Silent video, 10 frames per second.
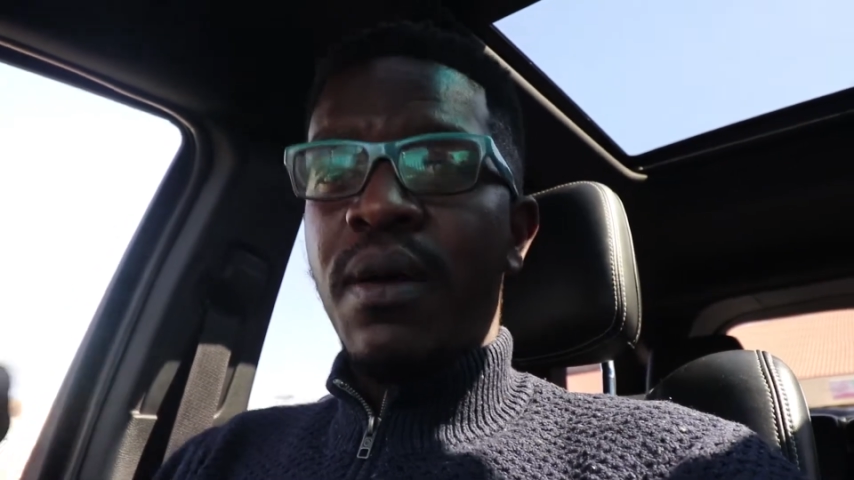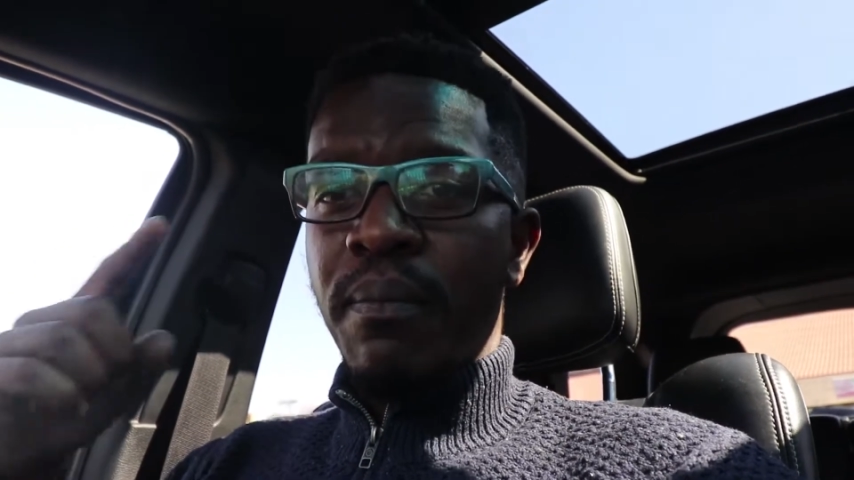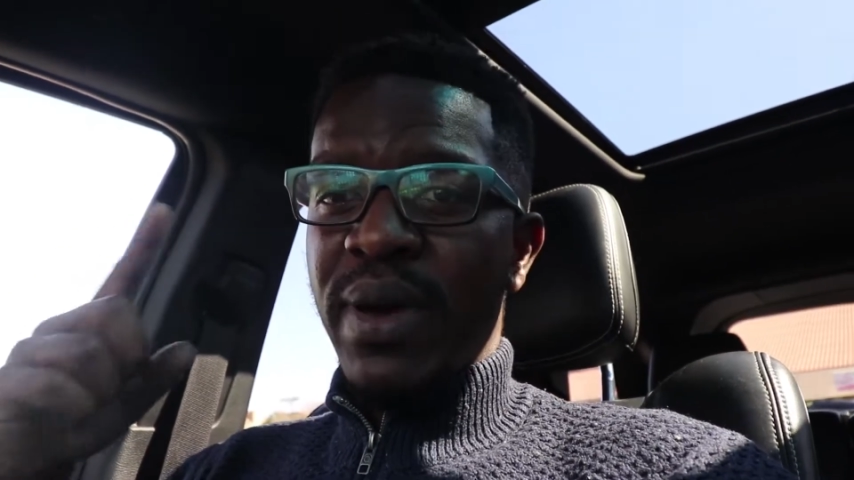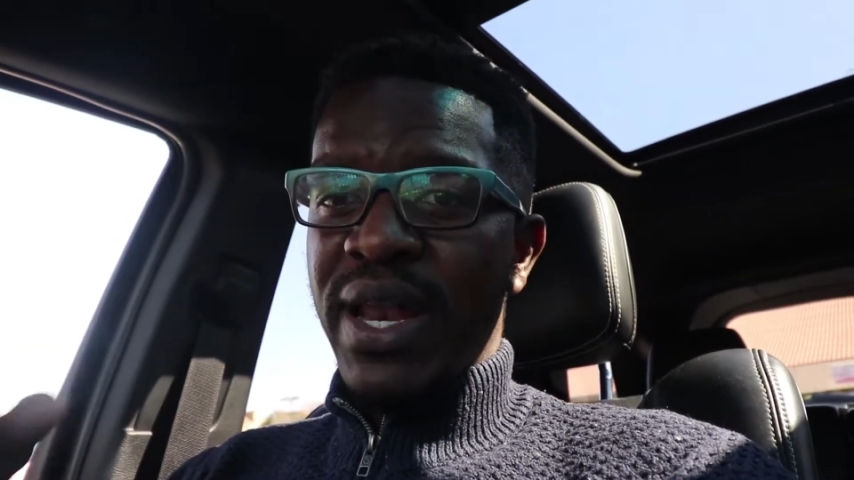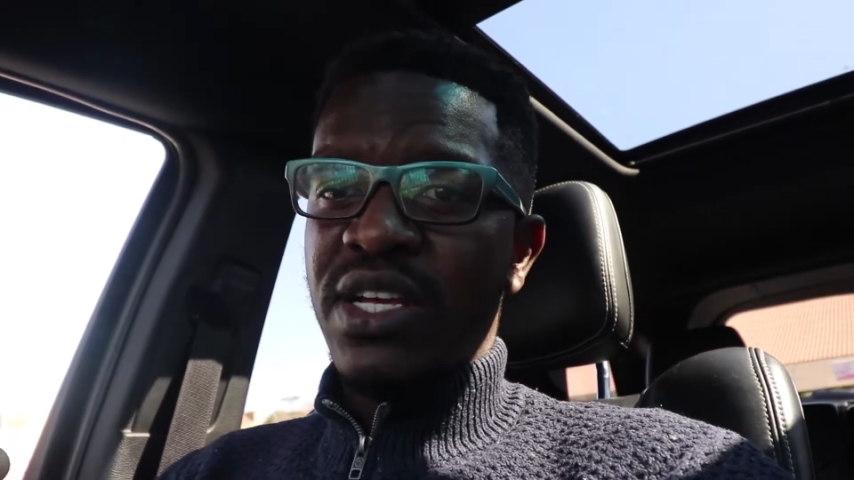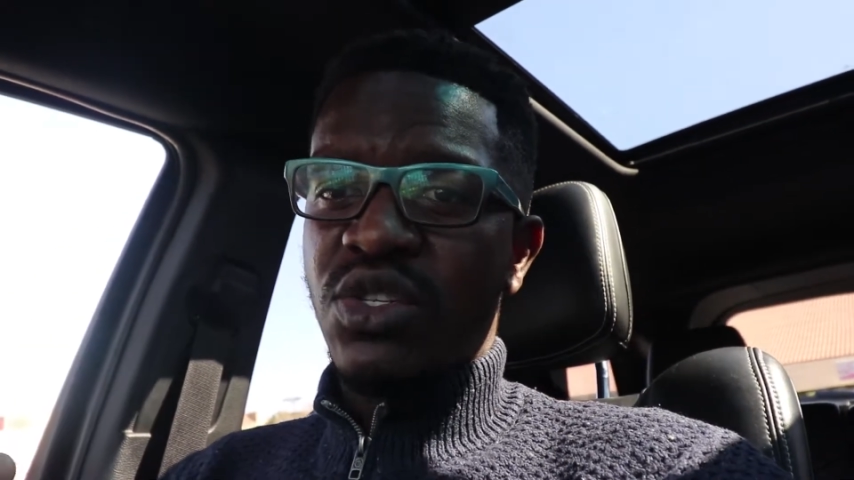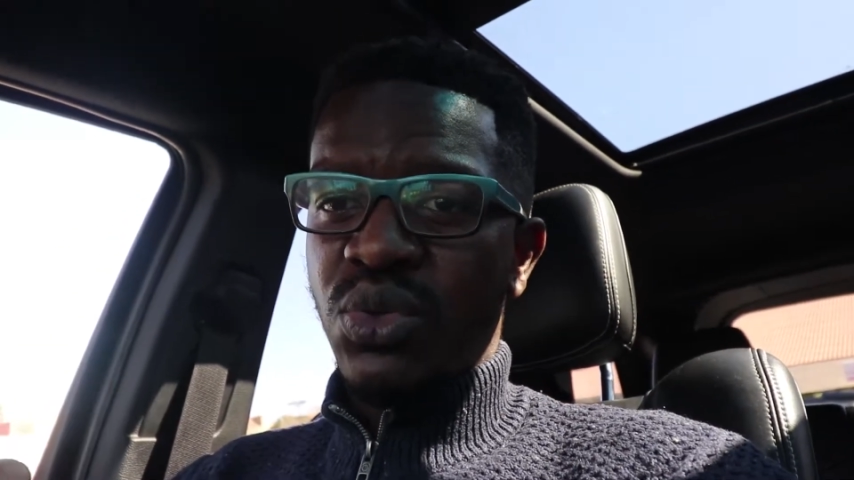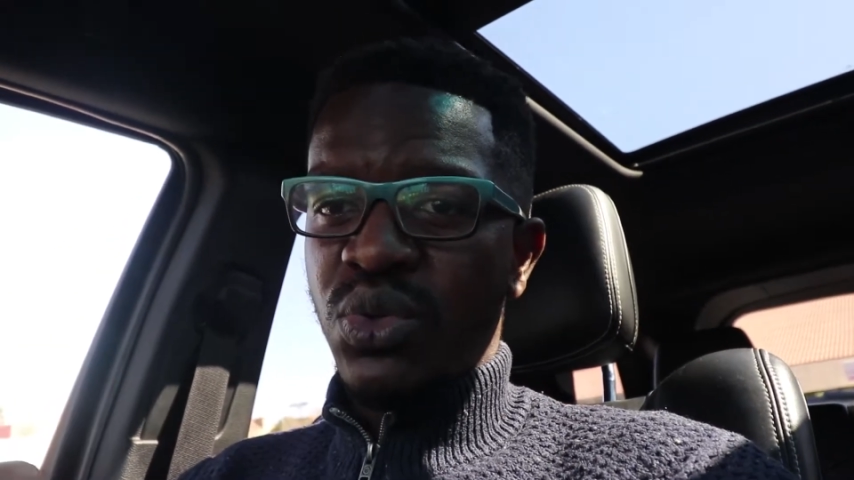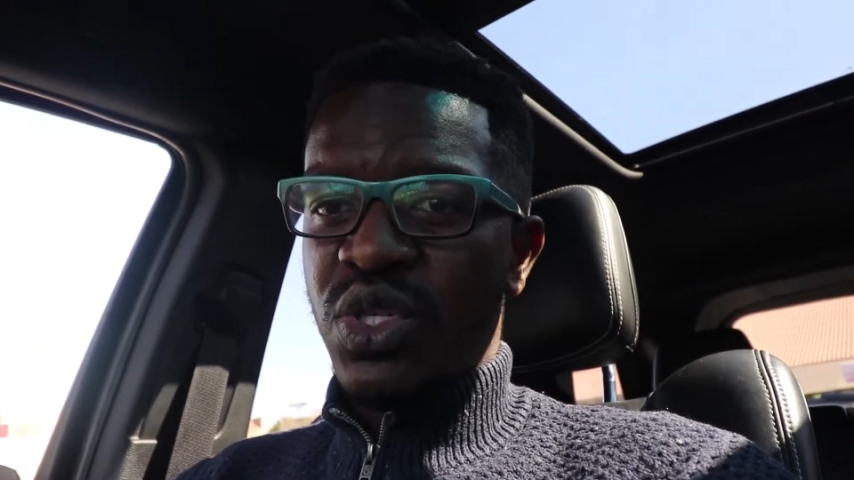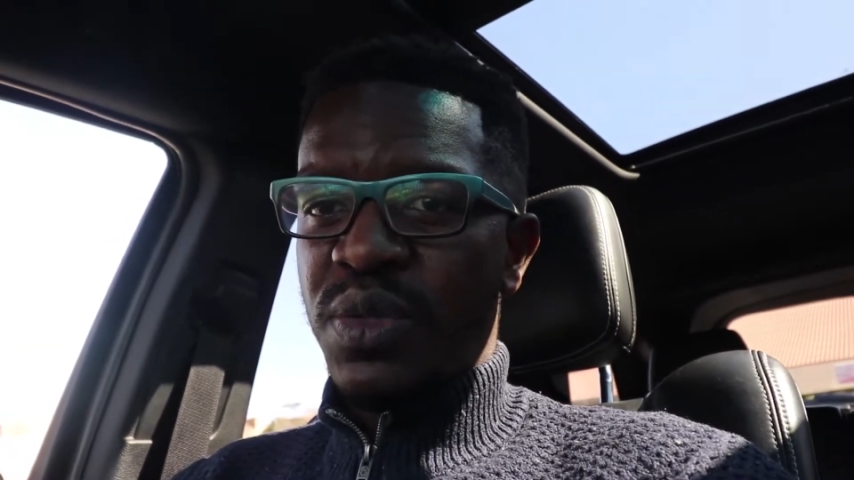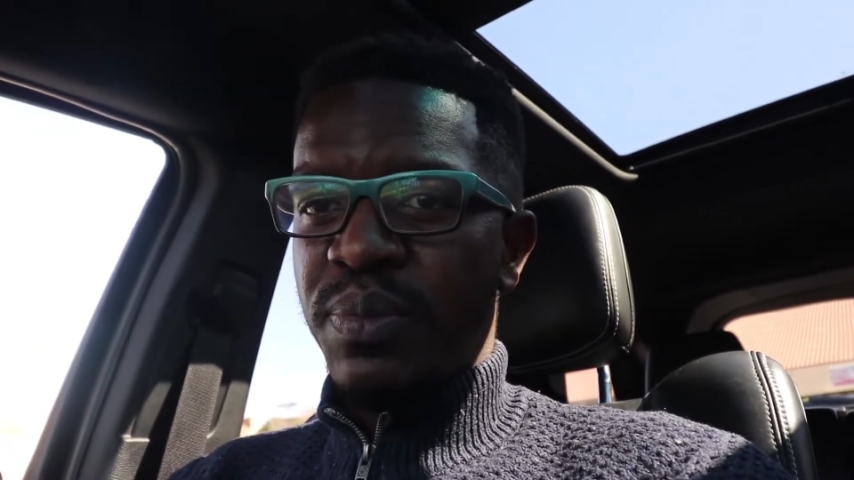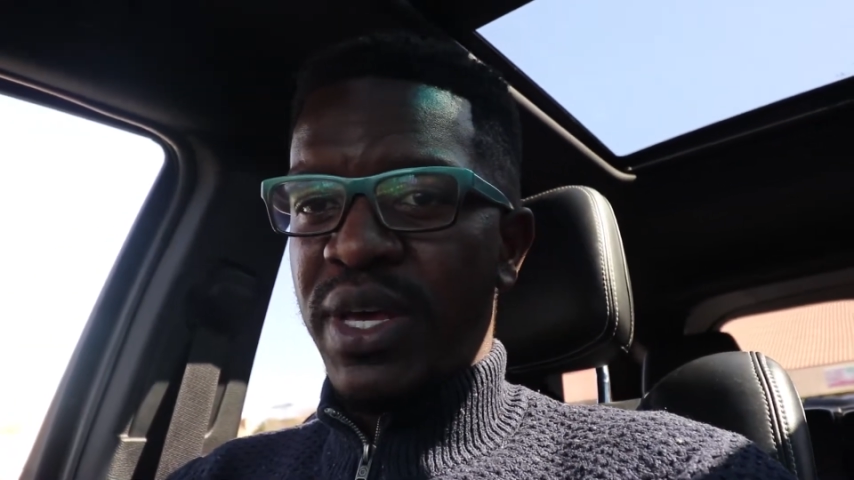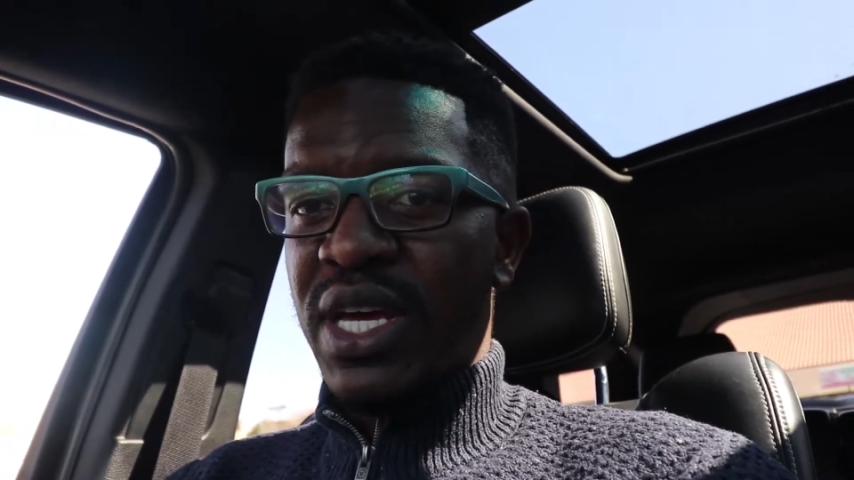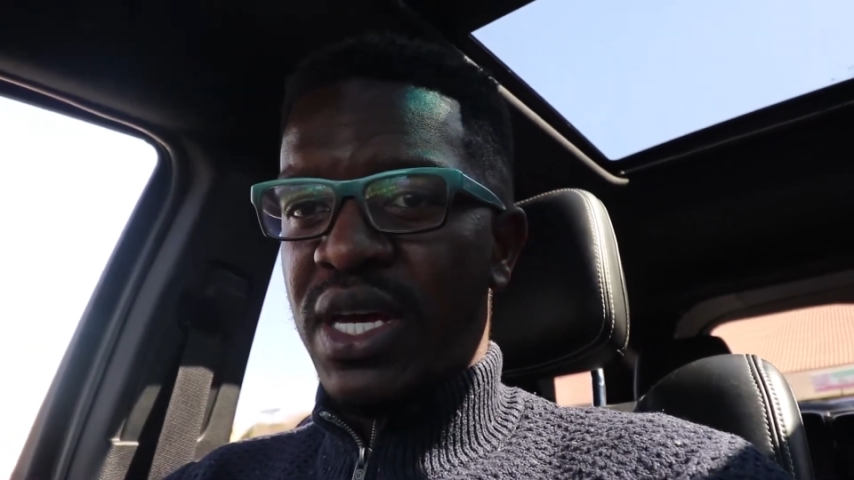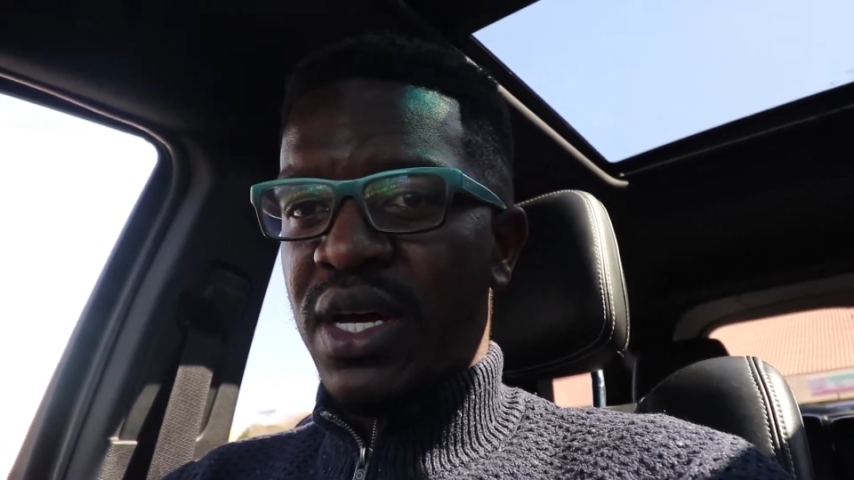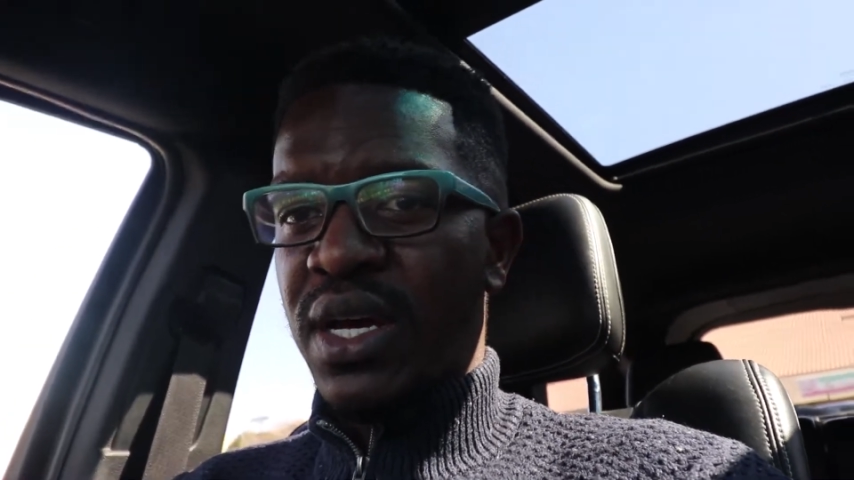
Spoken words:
Managed to speak